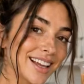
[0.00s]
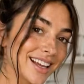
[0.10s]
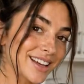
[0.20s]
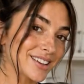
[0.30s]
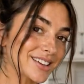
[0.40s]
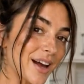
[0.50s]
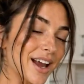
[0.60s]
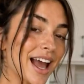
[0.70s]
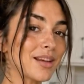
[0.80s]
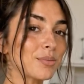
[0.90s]
Here's how
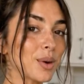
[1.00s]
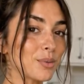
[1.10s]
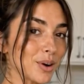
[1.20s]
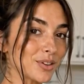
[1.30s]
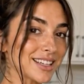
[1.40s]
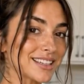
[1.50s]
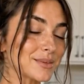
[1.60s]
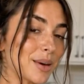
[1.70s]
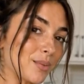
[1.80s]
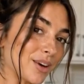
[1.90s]
I add more protein
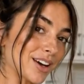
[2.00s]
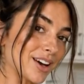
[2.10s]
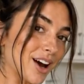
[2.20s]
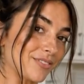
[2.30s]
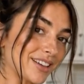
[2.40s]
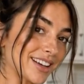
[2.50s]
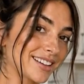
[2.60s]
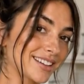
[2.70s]
to my morning coffee.